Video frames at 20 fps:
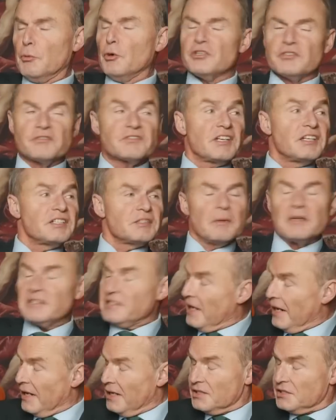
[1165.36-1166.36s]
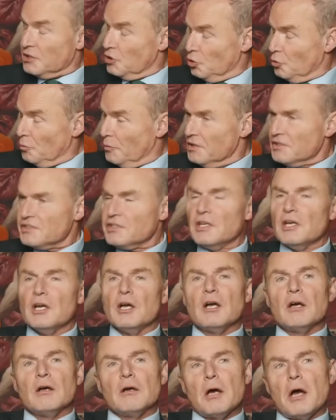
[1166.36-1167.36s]
point of sentimentality almost.
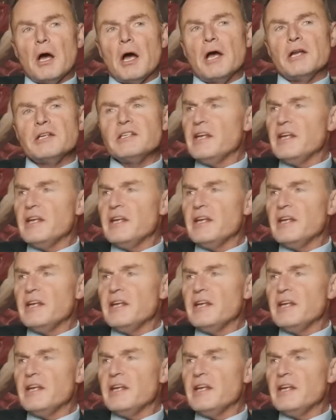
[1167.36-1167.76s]
And